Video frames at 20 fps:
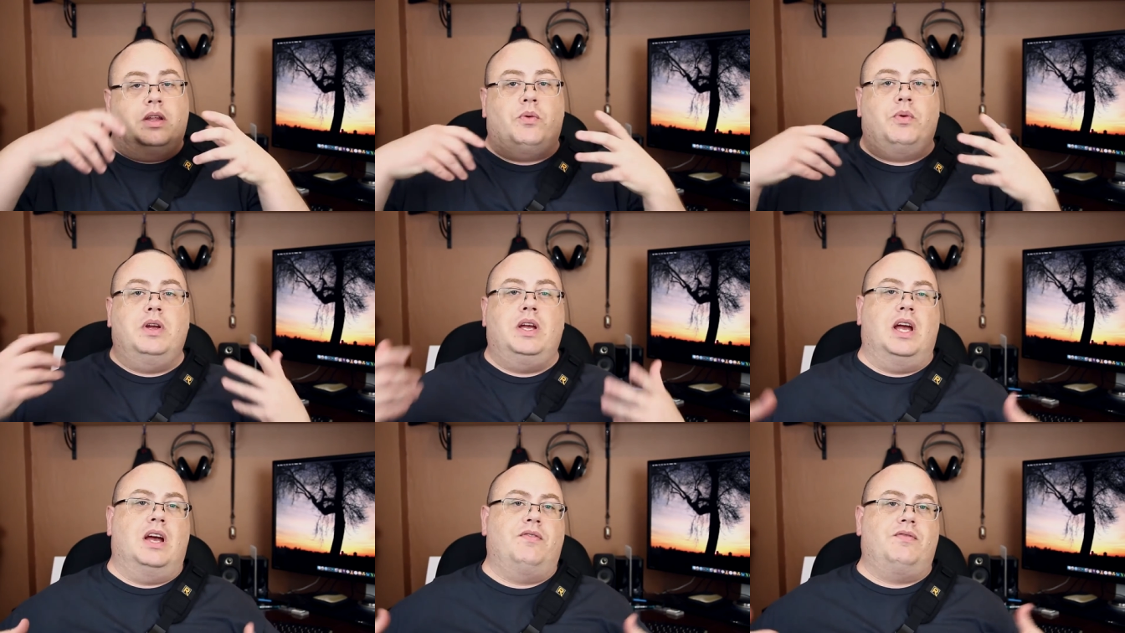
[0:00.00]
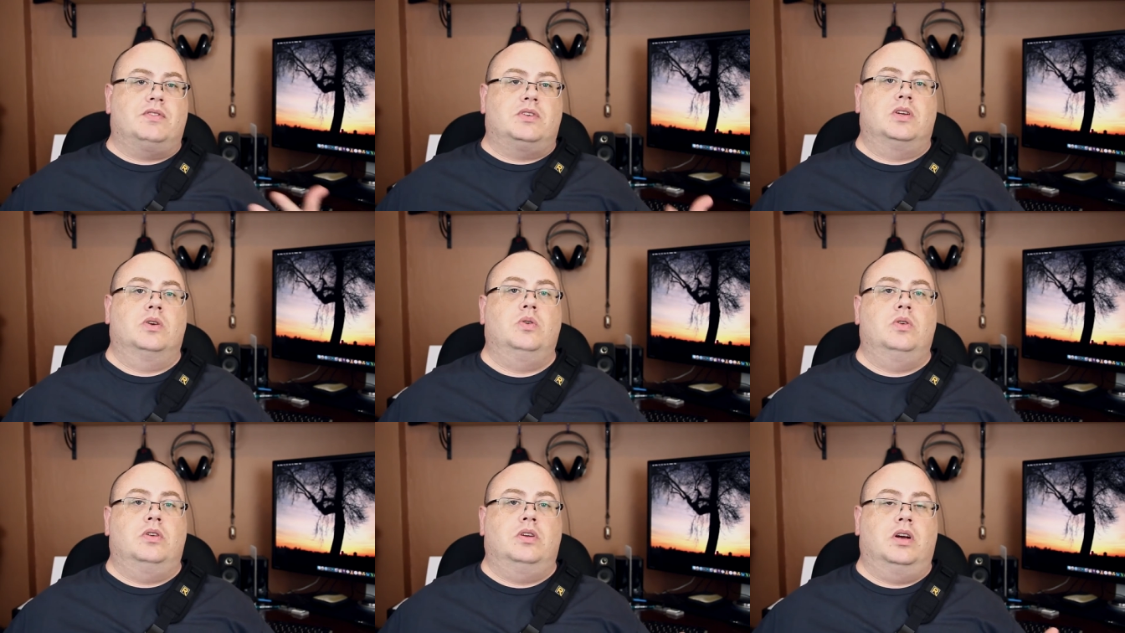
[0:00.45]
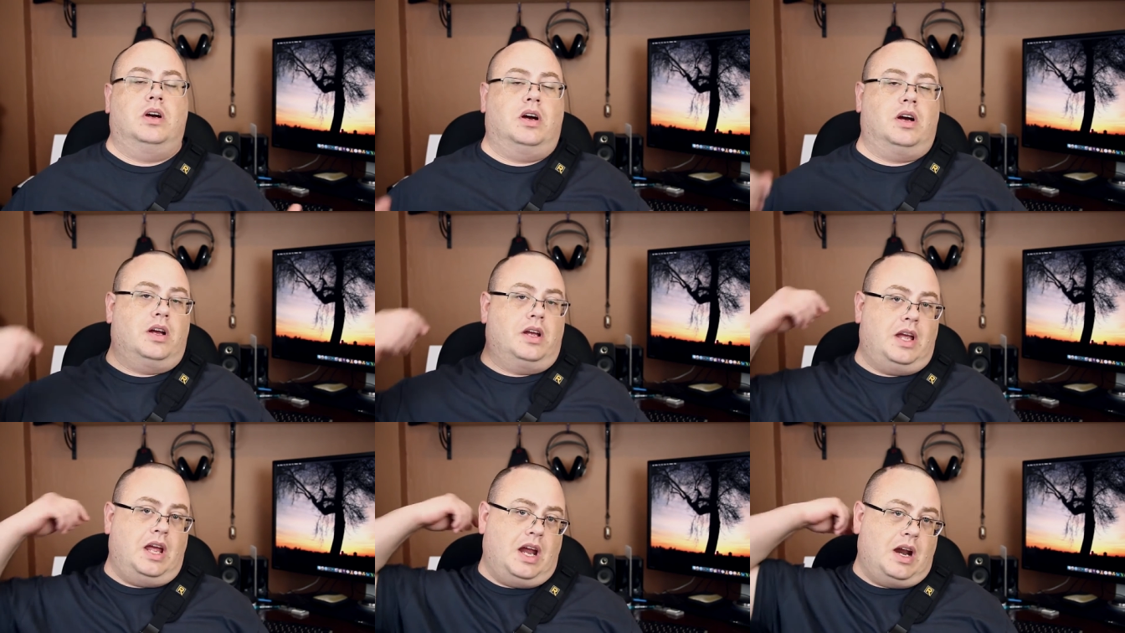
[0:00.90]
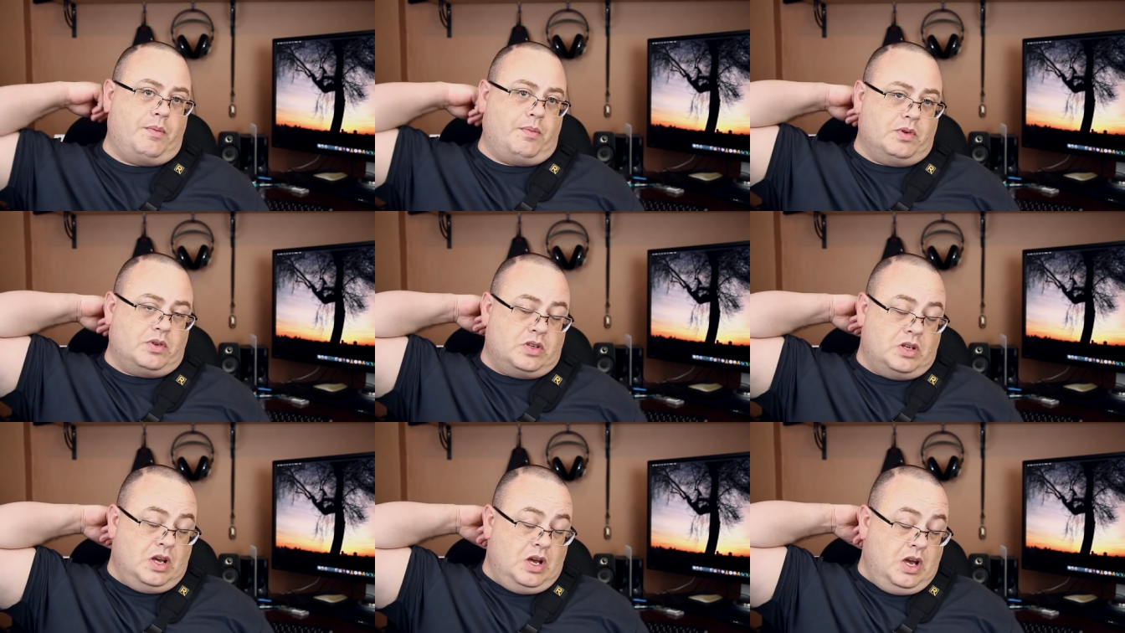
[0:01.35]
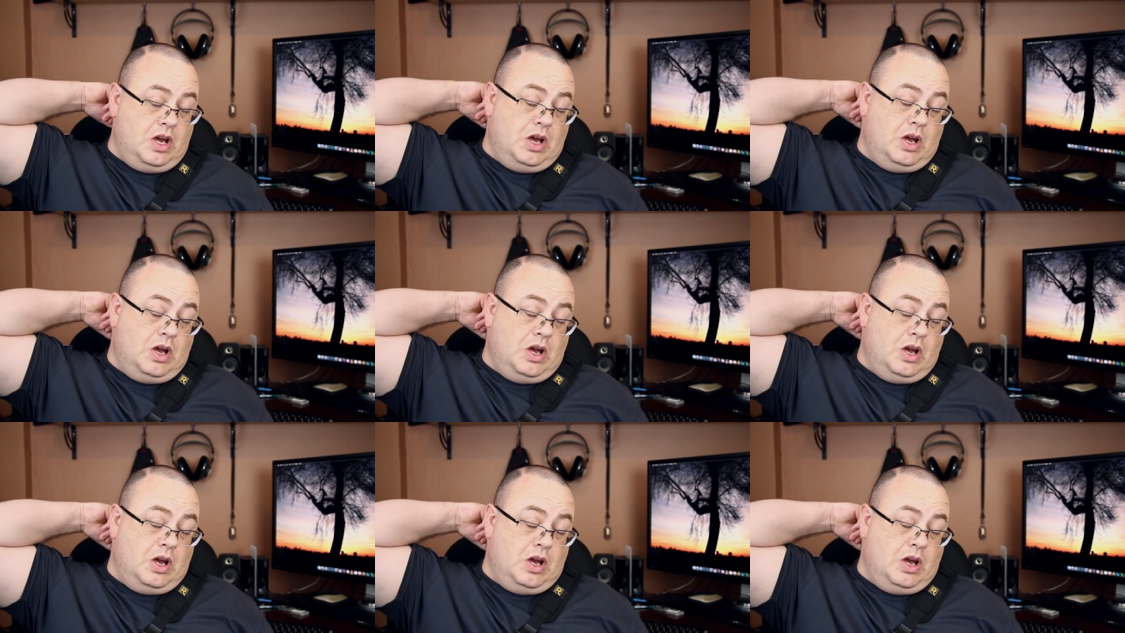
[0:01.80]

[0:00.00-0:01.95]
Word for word: That way you have two uh, cameras,